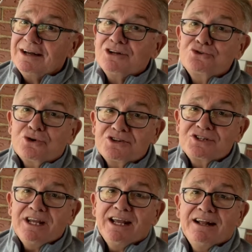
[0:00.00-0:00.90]

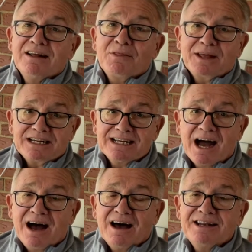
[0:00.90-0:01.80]
trusting that
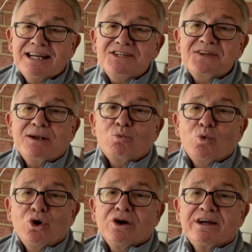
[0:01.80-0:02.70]
God is at
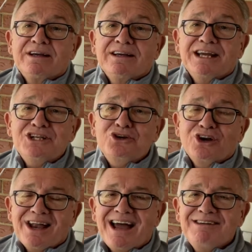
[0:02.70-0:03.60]
work in your
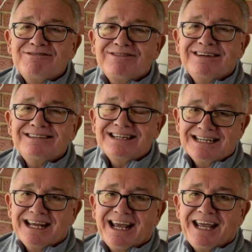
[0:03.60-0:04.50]
life
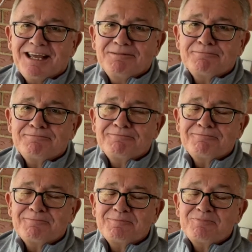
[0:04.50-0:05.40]
today.
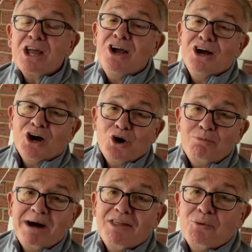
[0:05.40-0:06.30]
Oh,
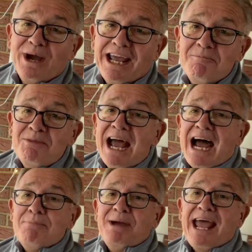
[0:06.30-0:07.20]
by the way,
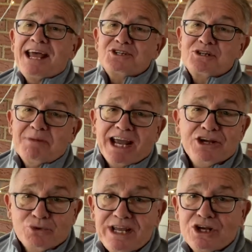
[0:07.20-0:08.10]
I passed my
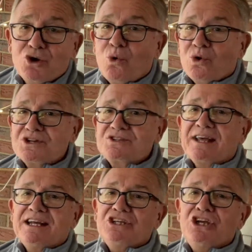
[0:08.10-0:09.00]
Greek course
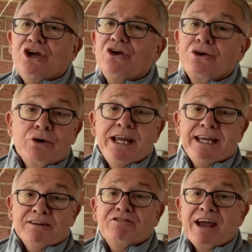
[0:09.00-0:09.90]
that year.
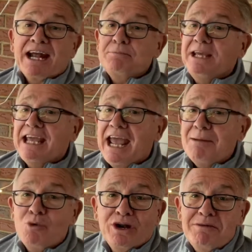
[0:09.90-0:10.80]
Greek, in fact,
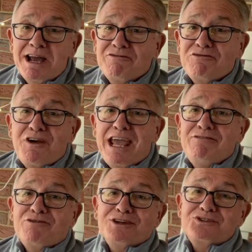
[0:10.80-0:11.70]
became one of my
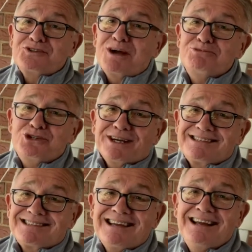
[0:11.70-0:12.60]
favorite
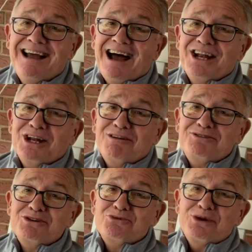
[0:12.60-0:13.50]
subjects. I love
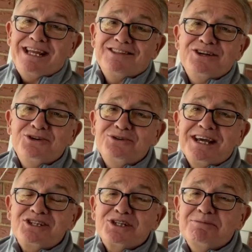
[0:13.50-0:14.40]
to read the New
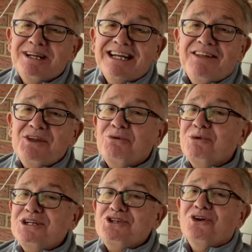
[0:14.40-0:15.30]
Testament in the
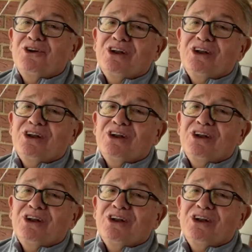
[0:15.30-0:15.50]
original